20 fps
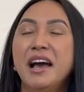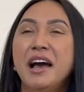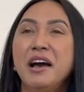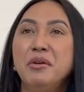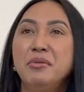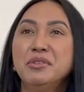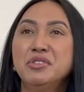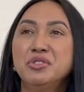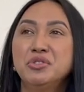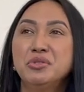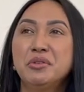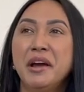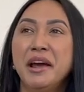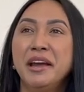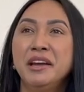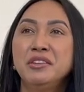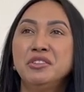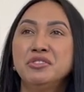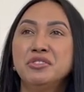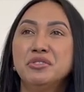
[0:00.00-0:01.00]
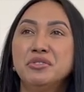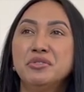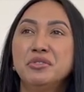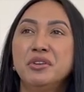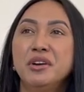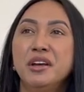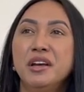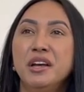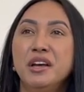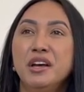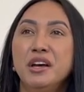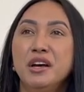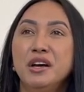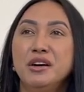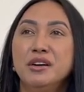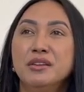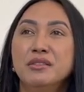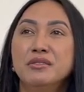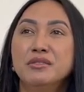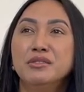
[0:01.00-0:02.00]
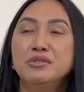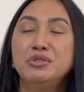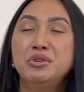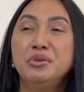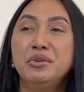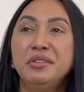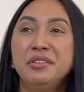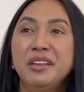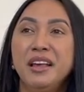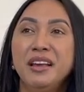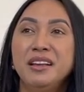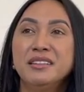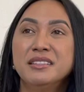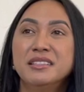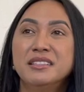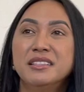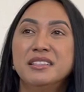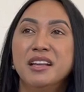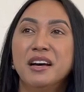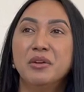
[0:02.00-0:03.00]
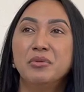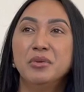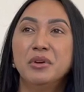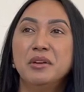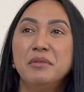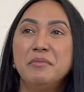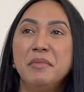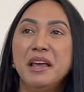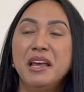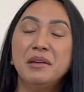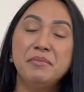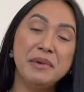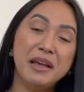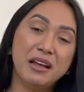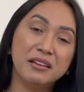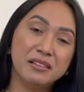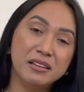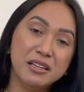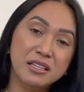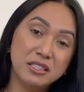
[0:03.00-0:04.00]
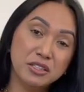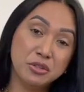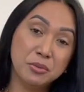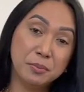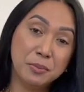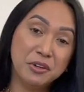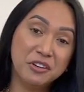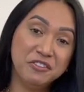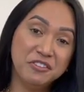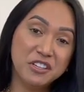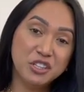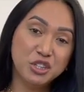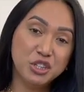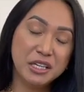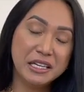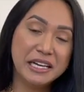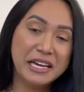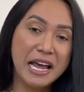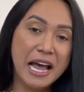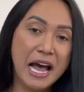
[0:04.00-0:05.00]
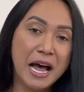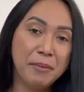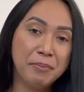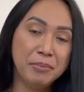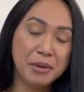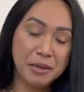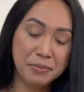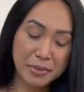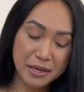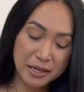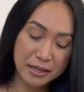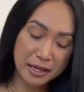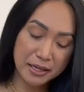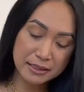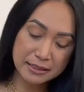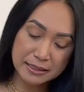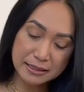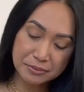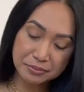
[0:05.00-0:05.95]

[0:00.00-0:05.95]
I was trying to do things that would make me at least superficially happy, because